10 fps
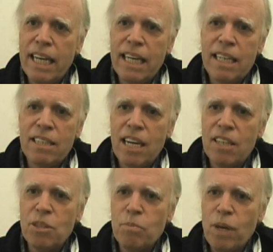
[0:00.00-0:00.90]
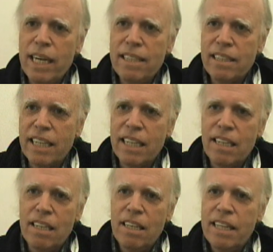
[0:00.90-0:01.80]
And it's not surprising
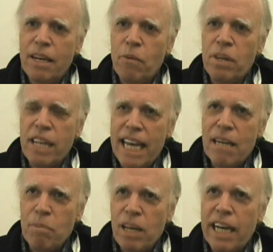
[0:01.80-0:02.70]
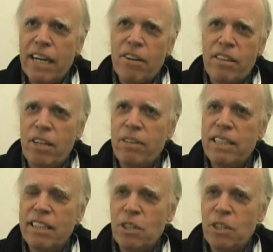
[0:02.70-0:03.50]
that when they apply our theories,